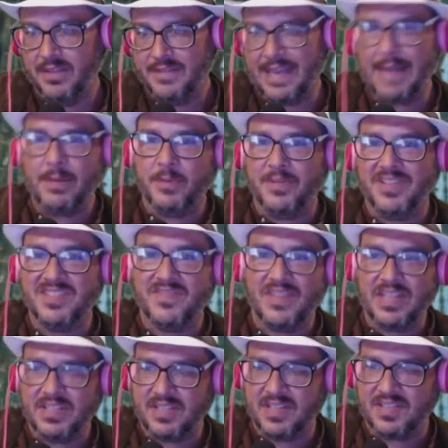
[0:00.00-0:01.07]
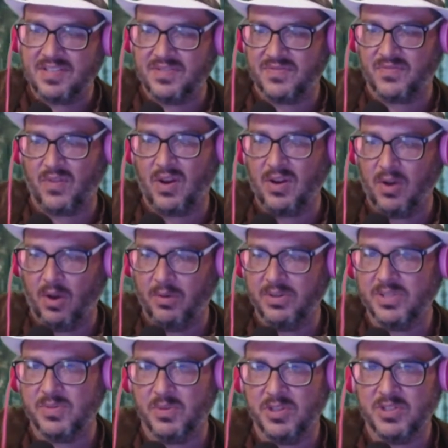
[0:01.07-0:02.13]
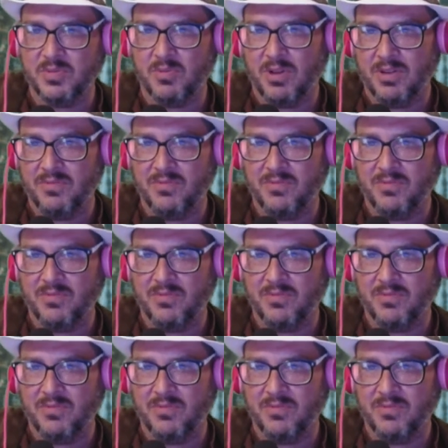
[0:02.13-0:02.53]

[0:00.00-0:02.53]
Captain Pennsylvania says his friend always wants one.